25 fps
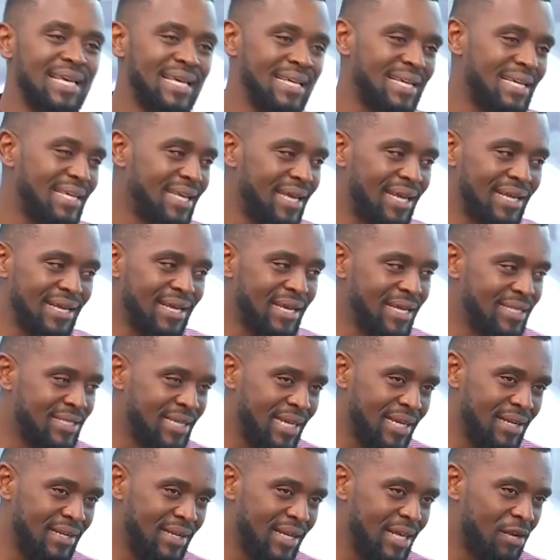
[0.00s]
and get
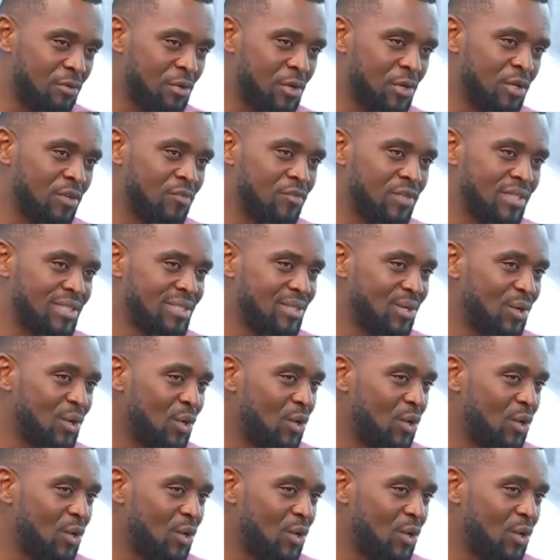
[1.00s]
rid of it,